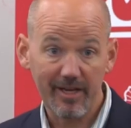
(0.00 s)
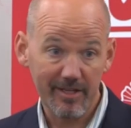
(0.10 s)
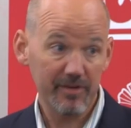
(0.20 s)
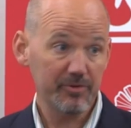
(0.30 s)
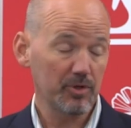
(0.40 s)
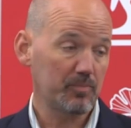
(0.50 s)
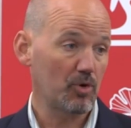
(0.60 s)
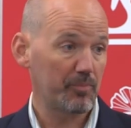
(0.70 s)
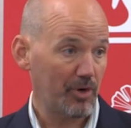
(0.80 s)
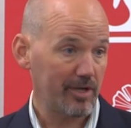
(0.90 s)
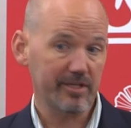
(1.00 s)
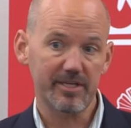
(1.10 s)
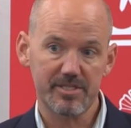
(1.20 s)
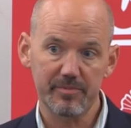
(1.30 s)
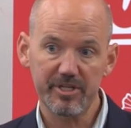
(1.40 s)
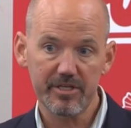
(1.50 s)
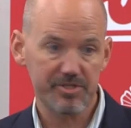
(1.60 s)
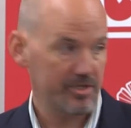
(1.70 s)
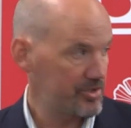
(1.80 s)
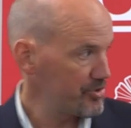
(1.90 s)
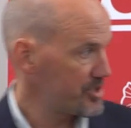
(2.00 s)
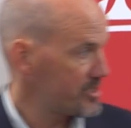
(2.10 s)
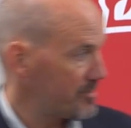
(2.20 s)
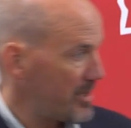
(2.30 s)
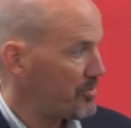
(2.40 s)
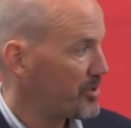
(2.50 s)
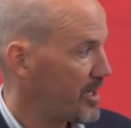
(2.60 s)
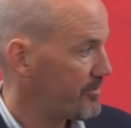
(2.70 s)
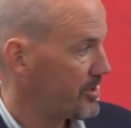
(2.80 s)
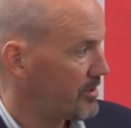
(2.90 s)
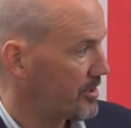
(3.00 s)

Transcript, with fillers: And then if you look more broadly at some of the institutions, and maybe we'd have a,